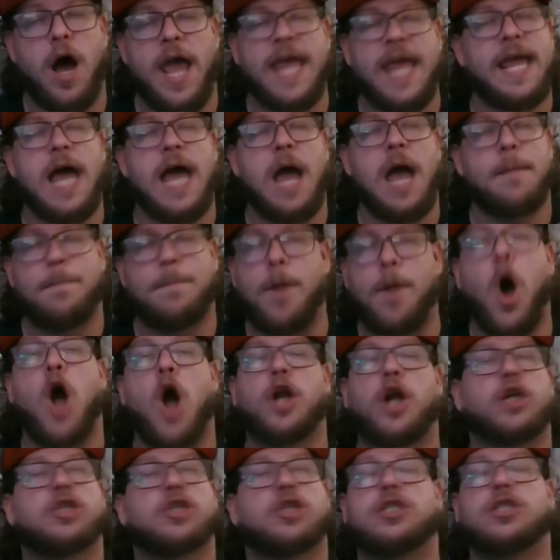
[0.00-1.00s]
AI
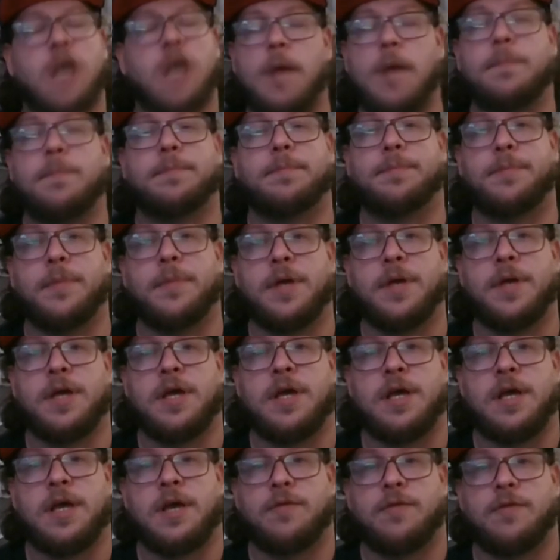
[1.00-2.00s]
bot or something,
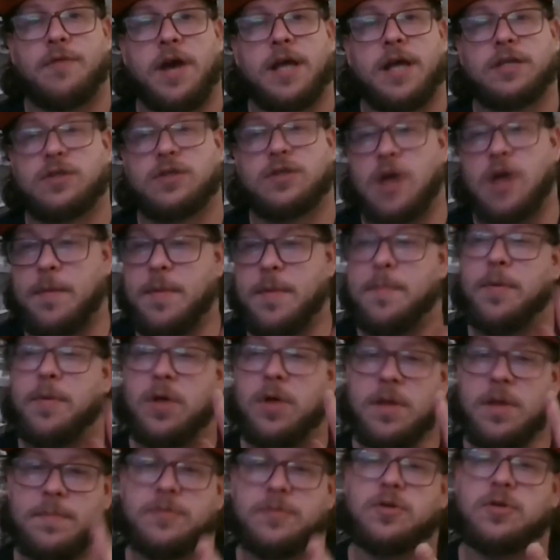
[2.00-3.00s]
right? So I'm going to
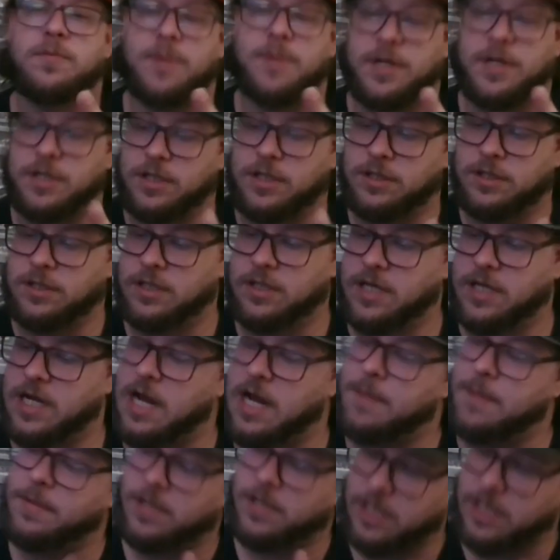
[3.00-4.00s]
pull up two pictures, and
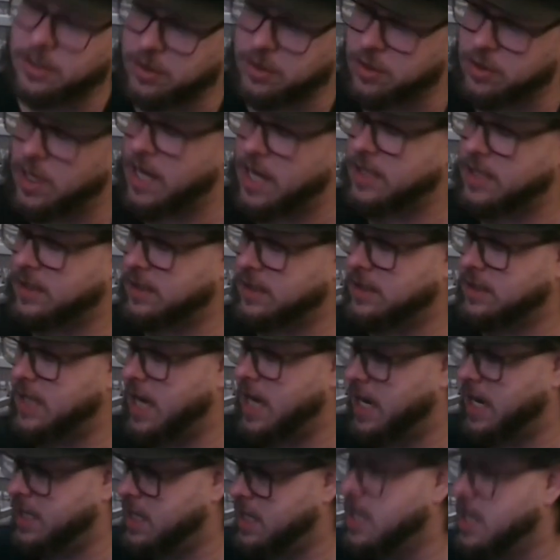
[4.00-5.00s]
I'm going to let you guys
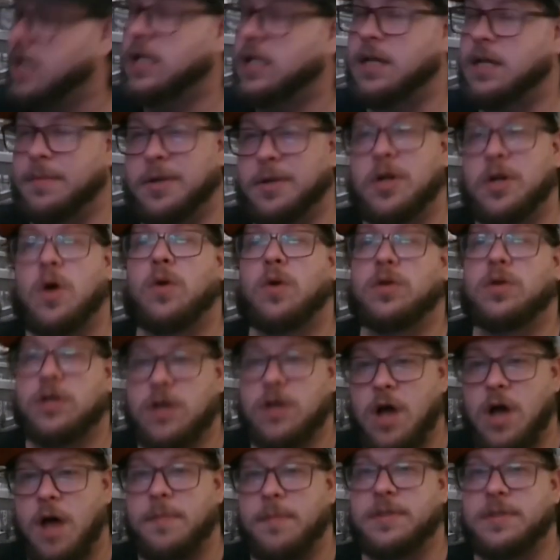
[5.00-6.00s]
decide. Let me know in the
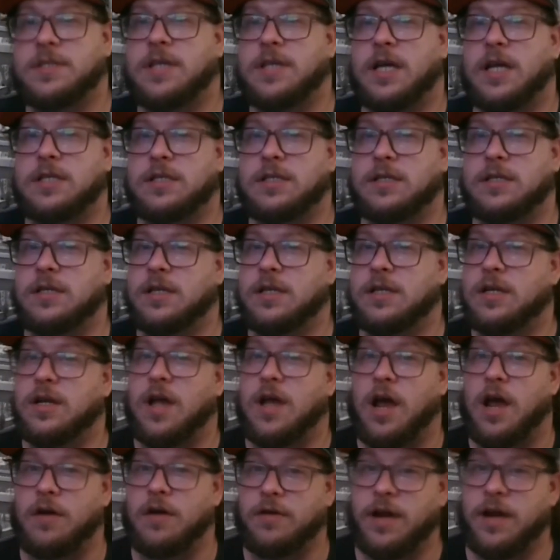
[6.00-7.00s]
comment section,
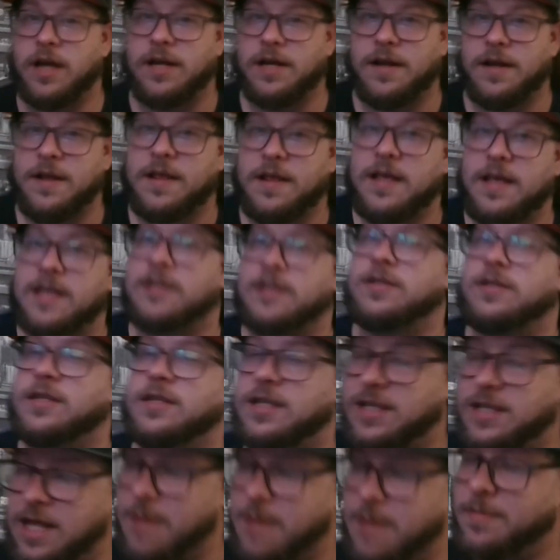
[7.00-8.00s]
all right?
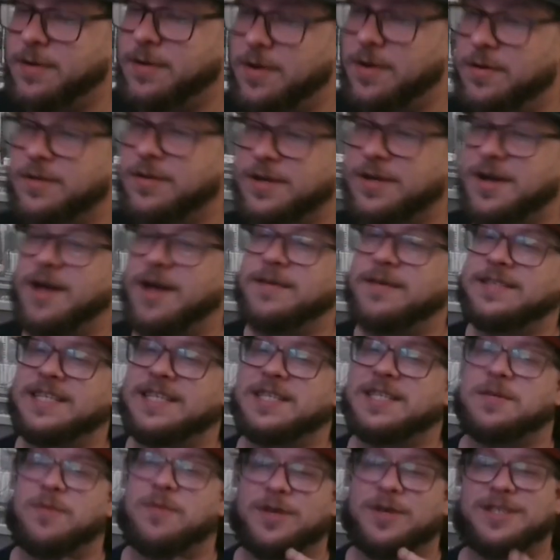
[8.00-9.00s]
Let me know in the comment
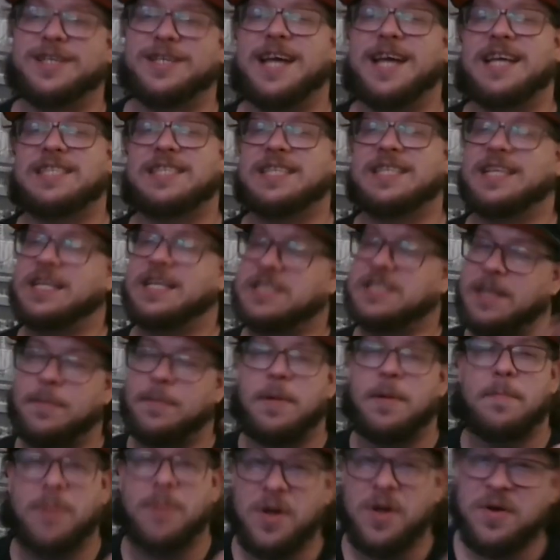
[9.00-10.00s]
section what you guys think, because I'm
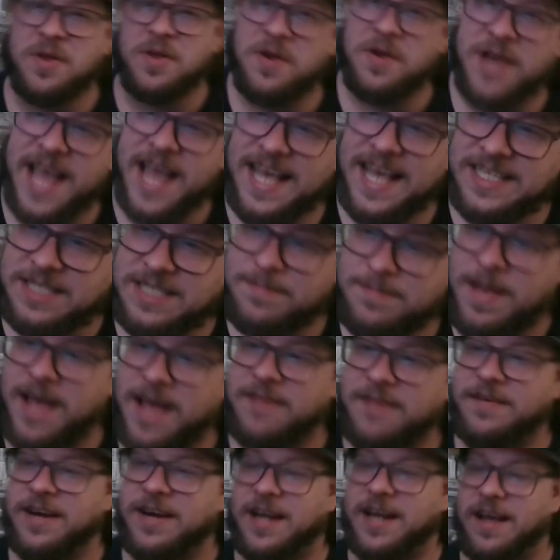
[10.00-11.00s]
going to blow your guys'
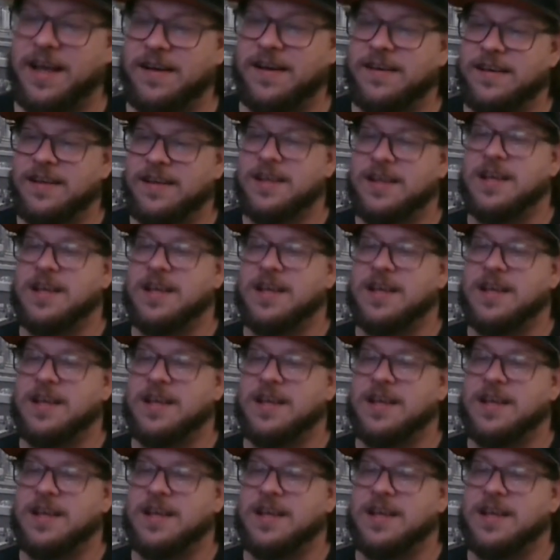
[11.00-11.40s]
mind right now.